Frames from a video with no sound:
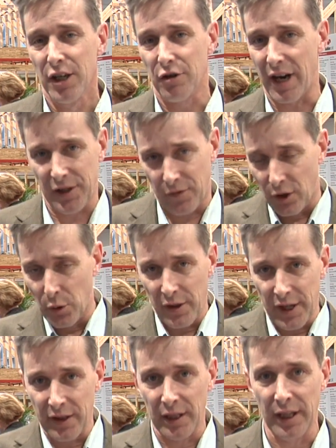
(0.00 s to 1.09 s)
transfer
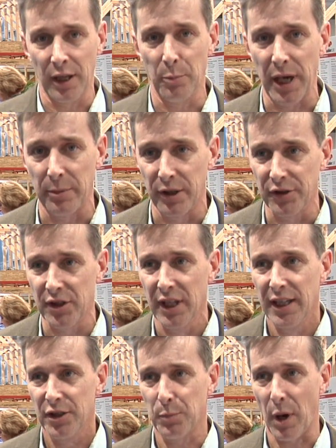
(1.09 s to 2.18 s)
within the little bubbles
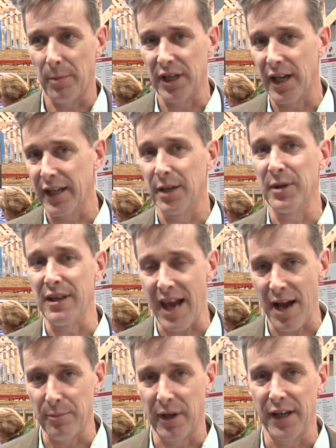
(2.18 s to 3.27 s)
probably not going to be
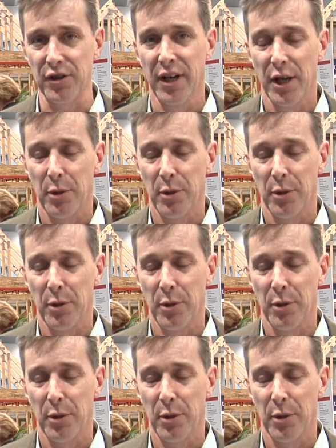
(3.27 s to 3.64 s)
that much,